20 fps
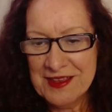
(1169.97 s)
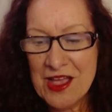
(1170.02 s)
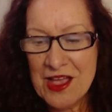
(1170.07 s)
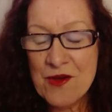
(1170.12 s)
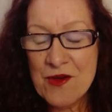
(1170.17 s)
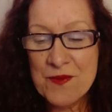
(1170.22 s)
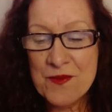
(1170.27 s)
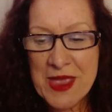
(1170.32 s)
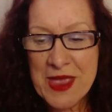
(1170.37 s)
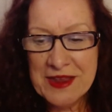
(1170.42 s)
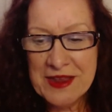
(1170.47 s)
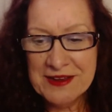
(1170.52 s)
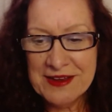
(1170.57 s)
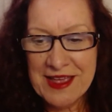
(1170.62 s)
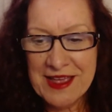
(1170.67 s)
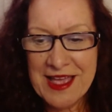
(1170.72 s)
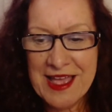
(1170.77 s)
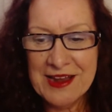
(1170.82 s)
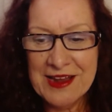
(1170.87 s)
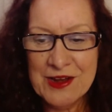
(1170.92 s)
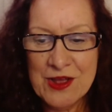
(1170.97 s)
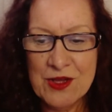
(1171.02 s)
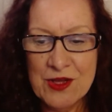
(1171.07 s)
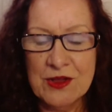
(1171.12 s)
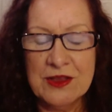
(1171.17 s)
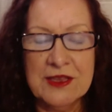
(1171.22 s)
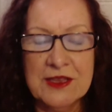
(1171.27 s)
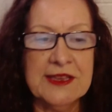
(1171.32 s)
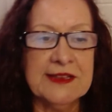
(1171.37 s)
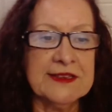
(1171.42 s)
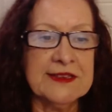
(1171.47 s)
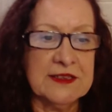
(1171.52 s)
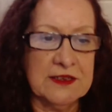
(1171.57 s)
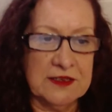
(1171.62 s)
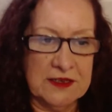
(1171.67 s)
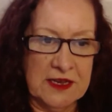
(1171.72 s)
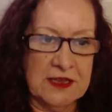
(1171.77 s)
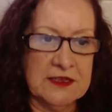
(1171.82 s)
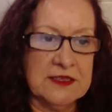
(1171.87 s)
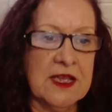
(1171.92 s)
Oh, Amanda, hello.
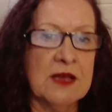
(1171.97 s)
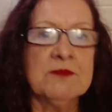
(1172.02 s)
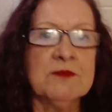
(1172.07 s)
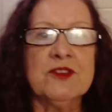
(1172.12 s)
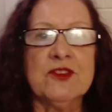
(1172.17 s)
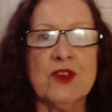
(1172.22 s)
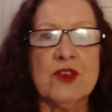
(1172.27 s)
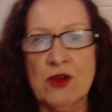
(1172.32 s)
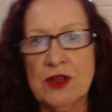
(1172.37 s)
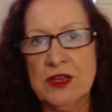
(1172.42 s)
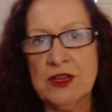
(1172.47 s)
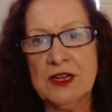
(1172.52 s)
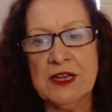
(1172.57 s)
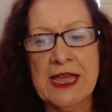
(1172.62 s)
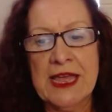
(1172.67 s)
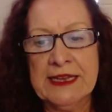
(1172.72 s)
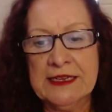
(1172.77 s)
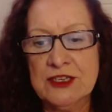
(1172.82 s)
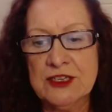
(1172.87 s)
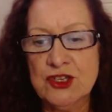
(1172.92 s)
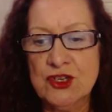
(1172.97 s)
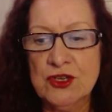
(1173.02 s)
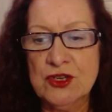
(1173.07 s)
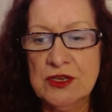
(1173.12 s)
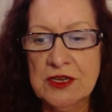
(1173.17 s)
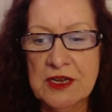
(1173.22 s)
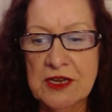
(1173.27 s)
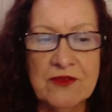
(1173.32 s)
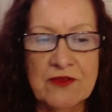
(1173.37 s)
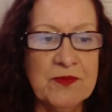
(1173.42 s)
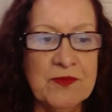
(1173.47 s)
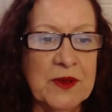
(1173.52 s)
Yes, I'm sorry you're late too, love,